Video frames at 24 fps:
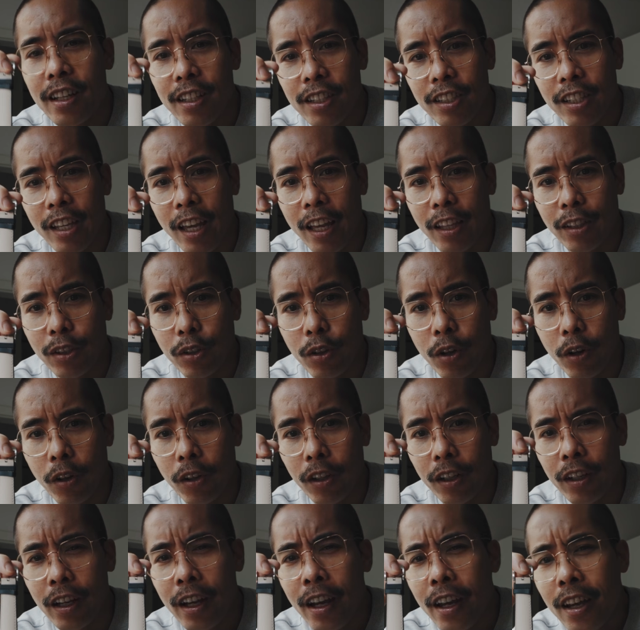sand
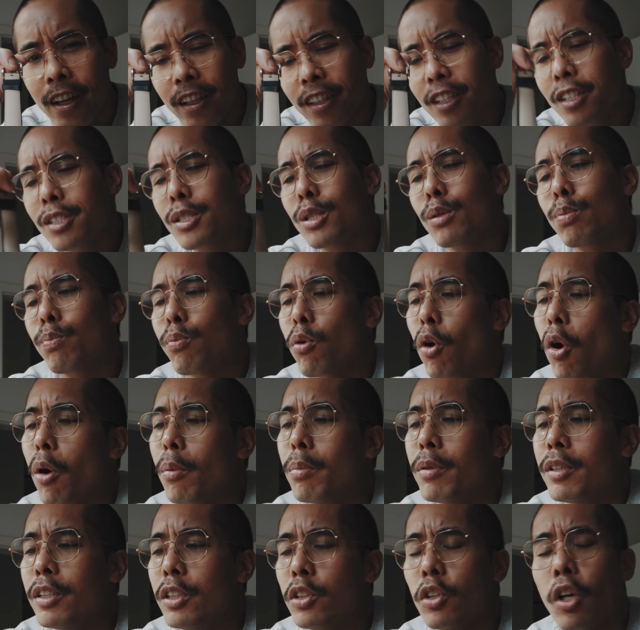color. This is
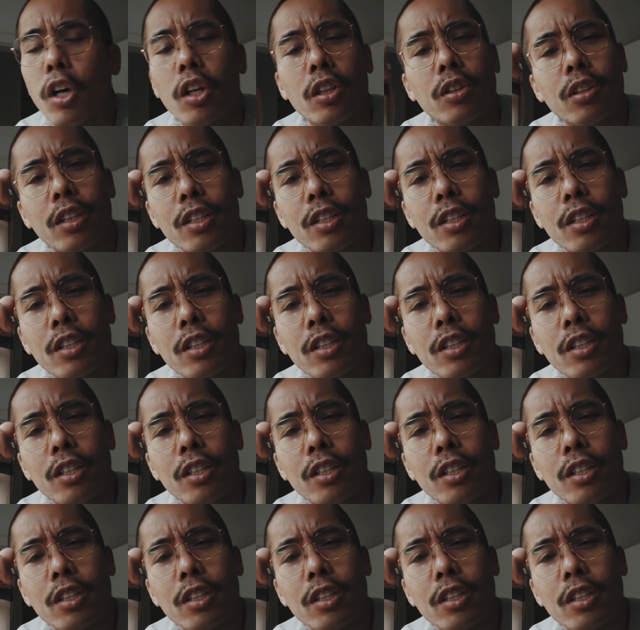probably not